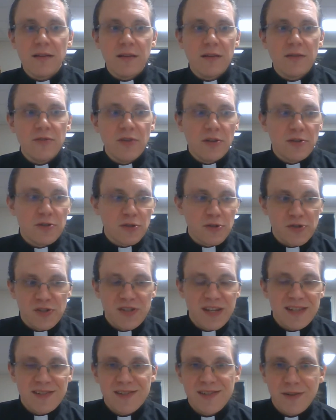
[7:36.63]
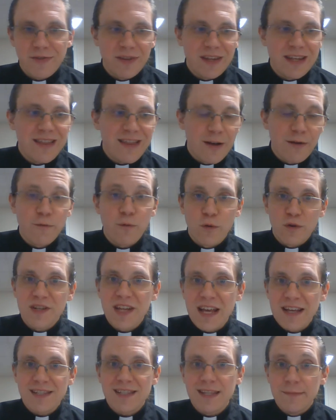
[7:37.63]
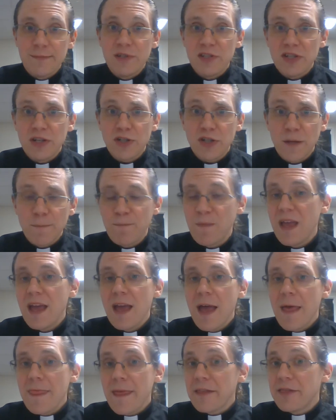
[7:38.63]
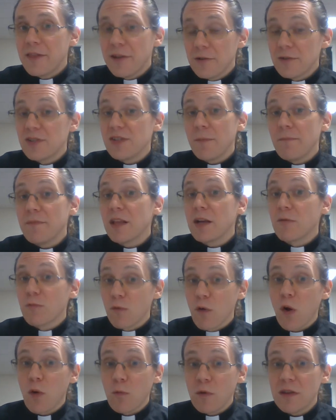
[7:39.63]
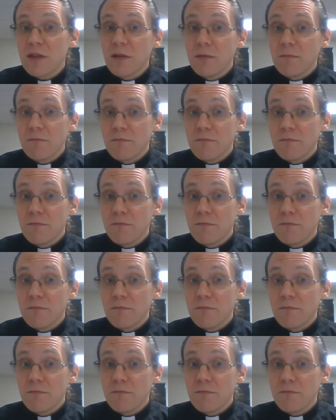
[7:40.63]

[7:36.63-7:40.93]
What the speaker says: the church necessarily therefore takes the position that there is something wrong with